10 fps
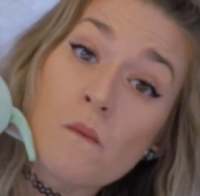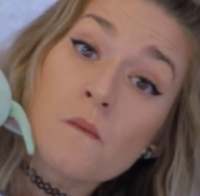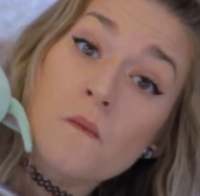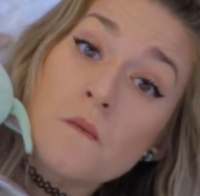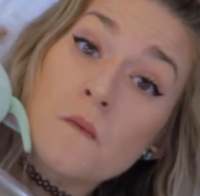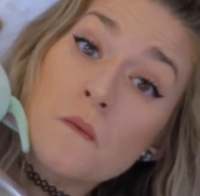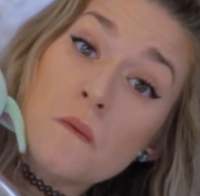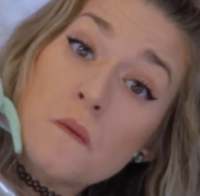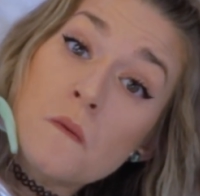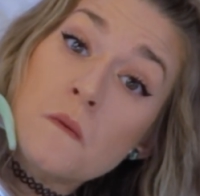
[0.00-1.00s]

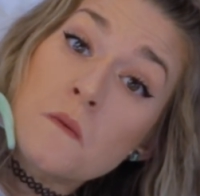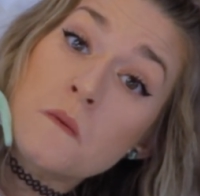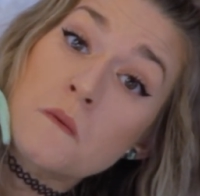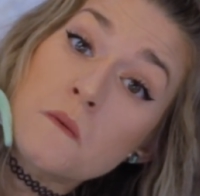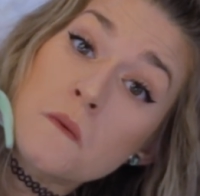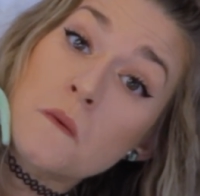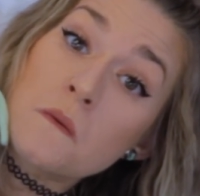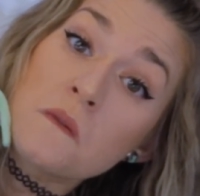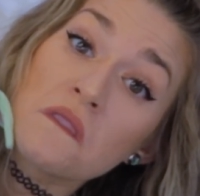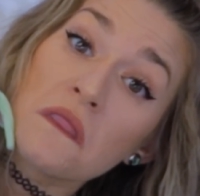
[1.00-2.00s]

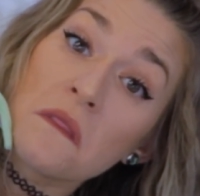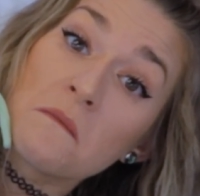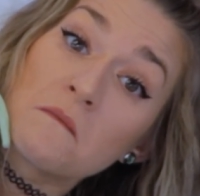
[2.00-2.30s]
Nobody speaks.